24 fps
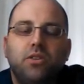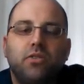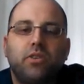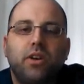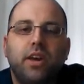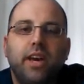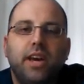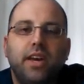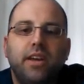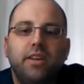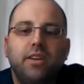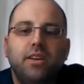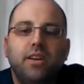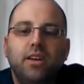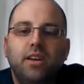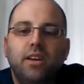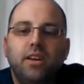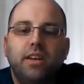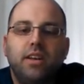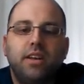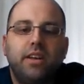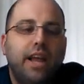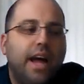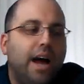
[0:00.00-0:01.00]
Okay?
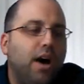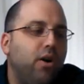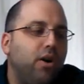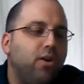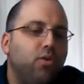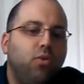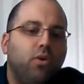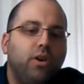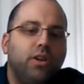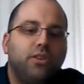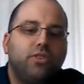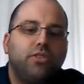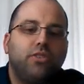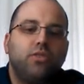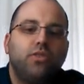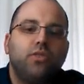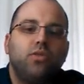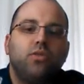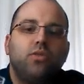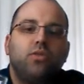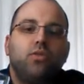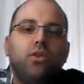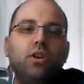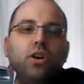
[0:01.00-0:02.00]
Now I want
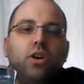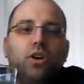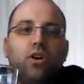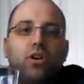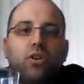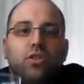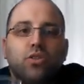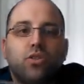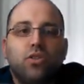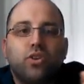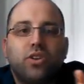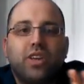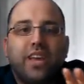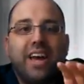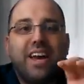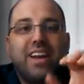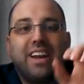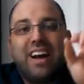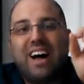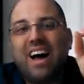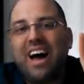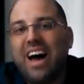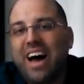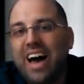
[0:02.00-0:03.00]
to look
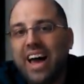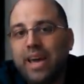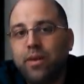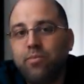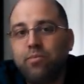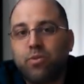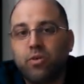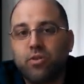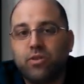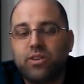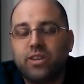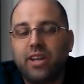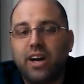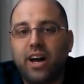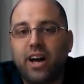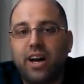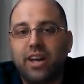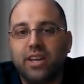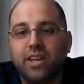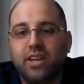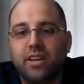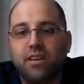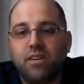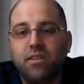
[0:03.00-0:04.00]
at
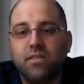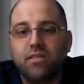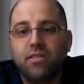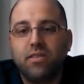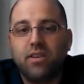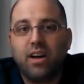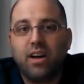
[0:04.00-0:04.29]
hypertonic.